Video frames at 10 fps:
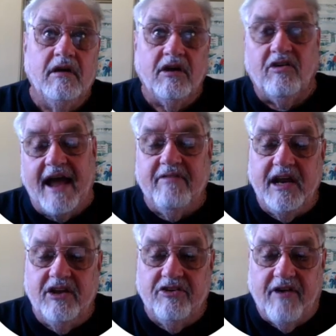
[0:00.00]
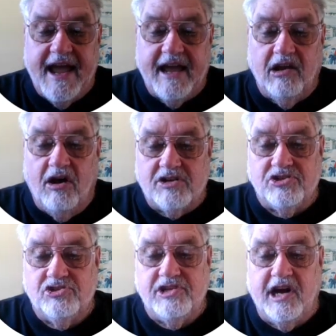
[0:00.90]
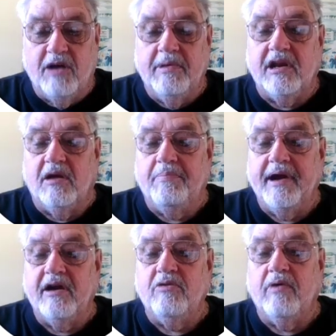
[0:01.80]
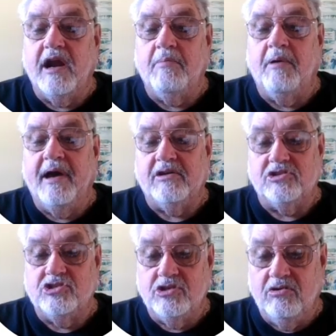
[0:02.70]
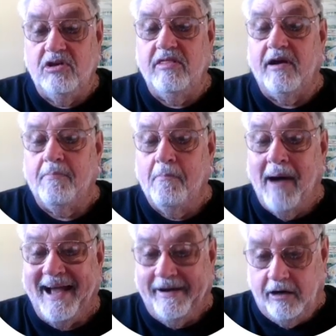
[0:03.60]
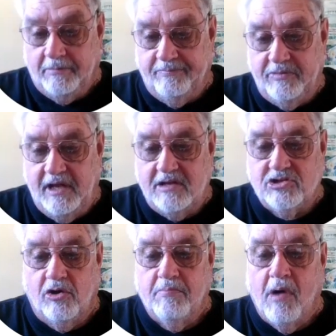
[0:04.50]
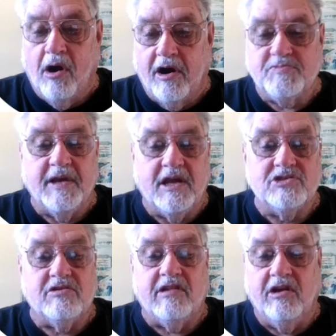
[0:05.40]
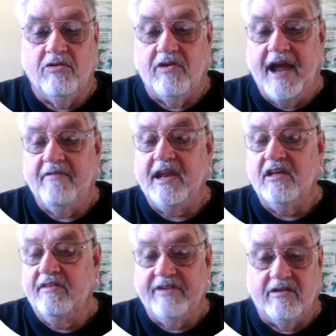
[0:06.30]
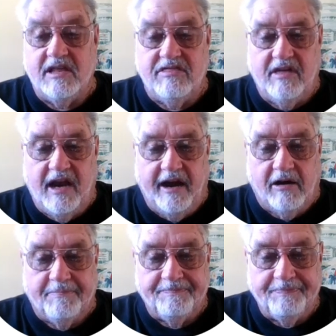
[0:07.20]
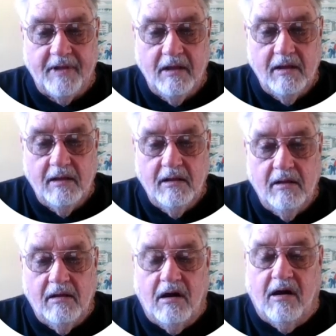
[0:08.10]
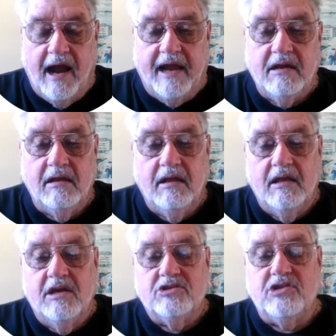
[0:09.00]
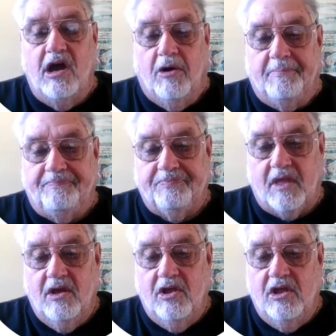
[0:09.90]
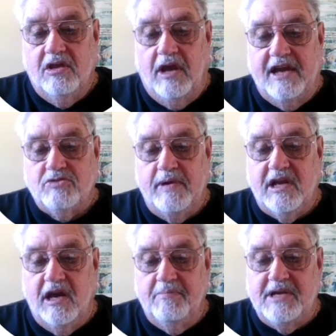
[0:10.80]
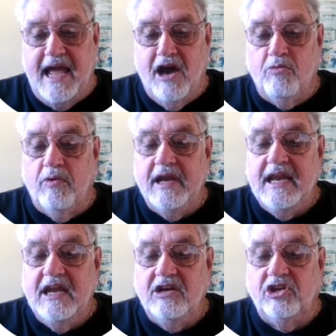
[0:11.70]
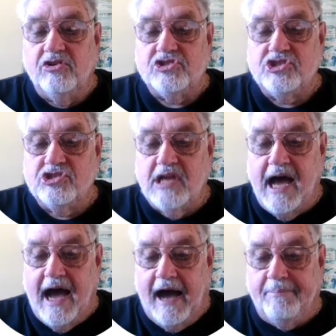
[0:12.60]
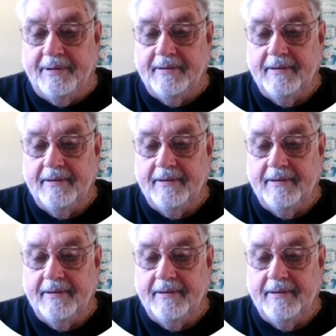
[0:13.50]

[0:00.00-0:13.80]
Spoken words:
gravity and drag losses there, but compared to what I'm about to show you, they're minor. That's on Mars because of the low gravity and the very thin air. All right. So as we come down, we need to stop